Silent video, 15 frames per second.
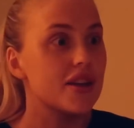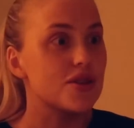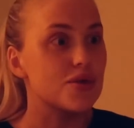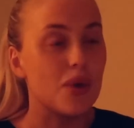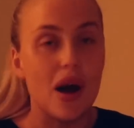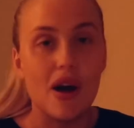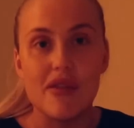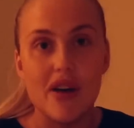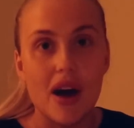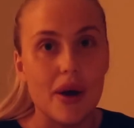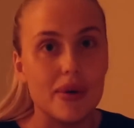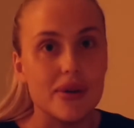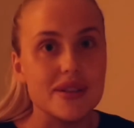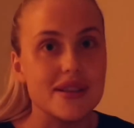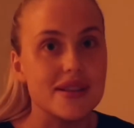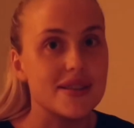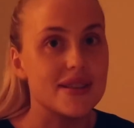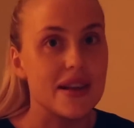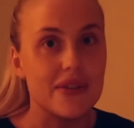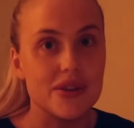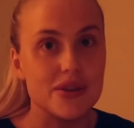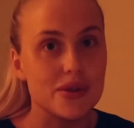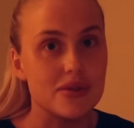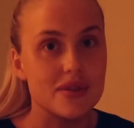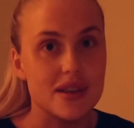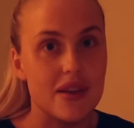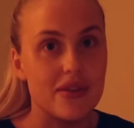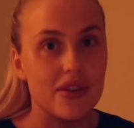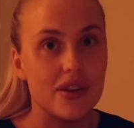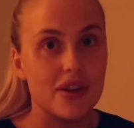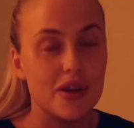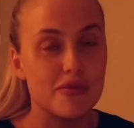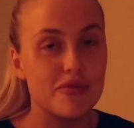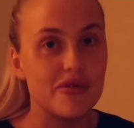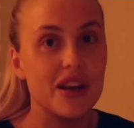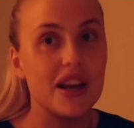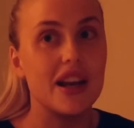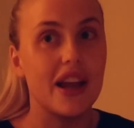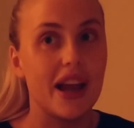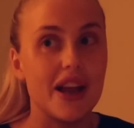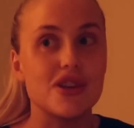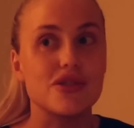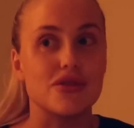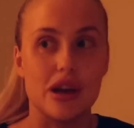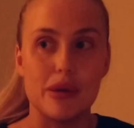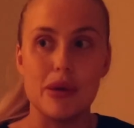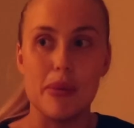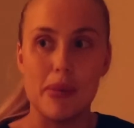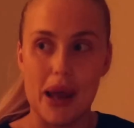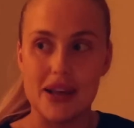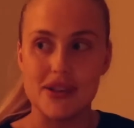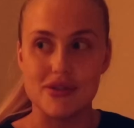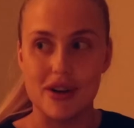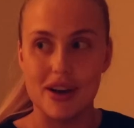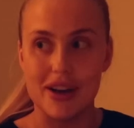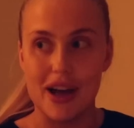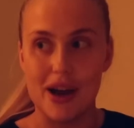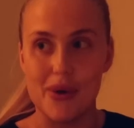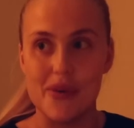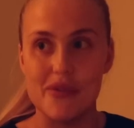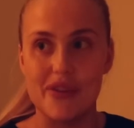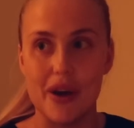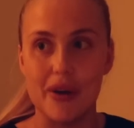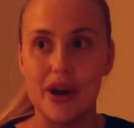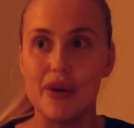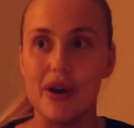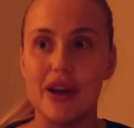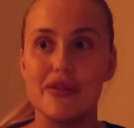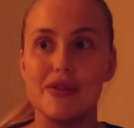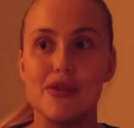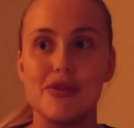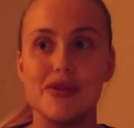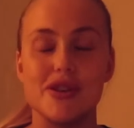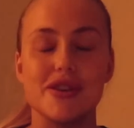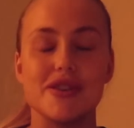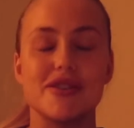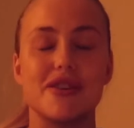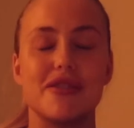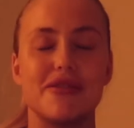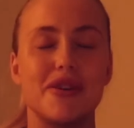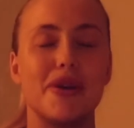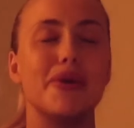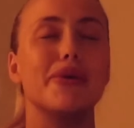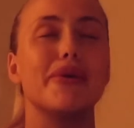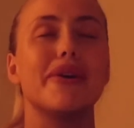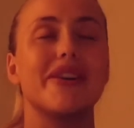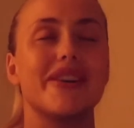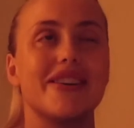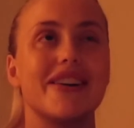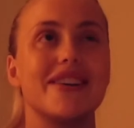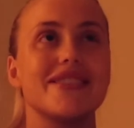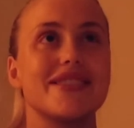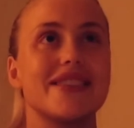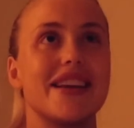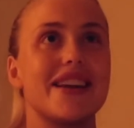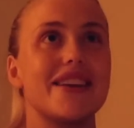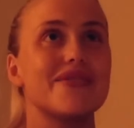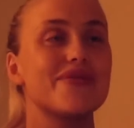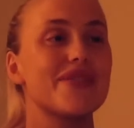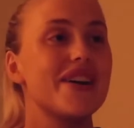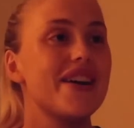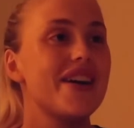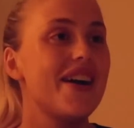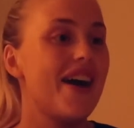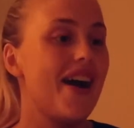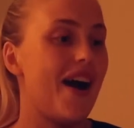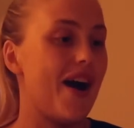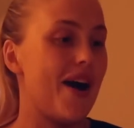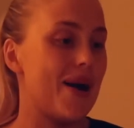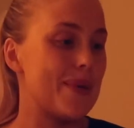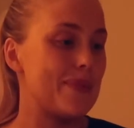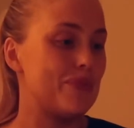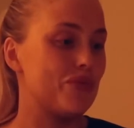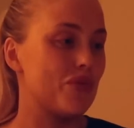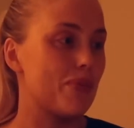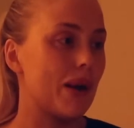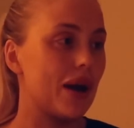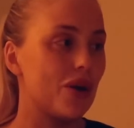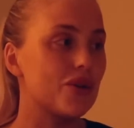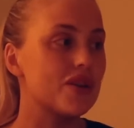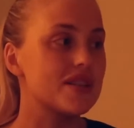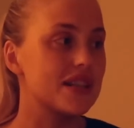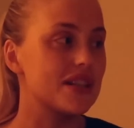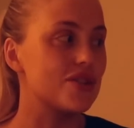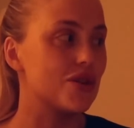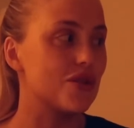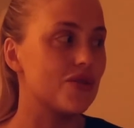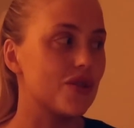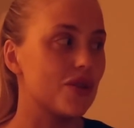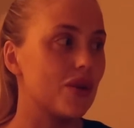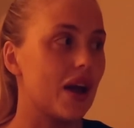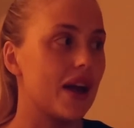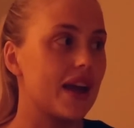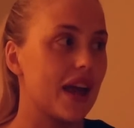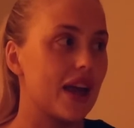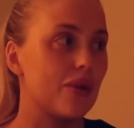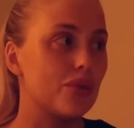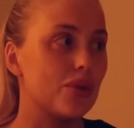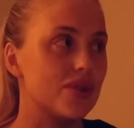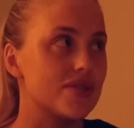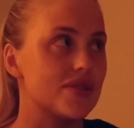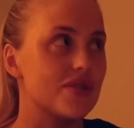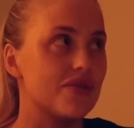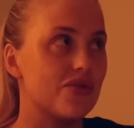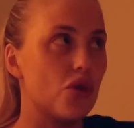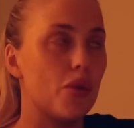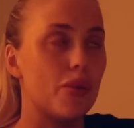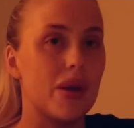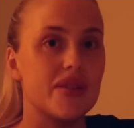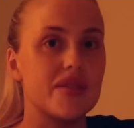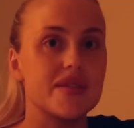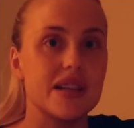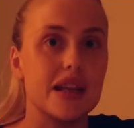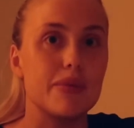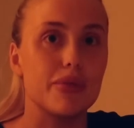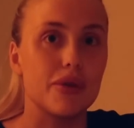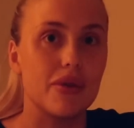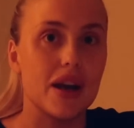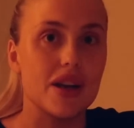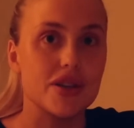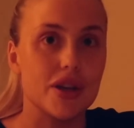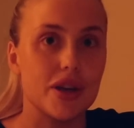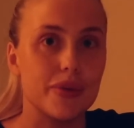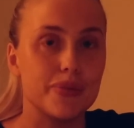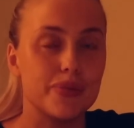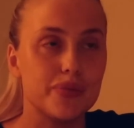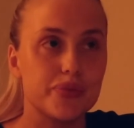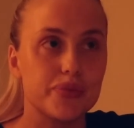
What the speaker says: 12 hours, 7 till 7. I'm feeling extremely blessed right now and very grateful for just a few good nights' sleep. But I honestly do feel like it was the 4 month sleep progression.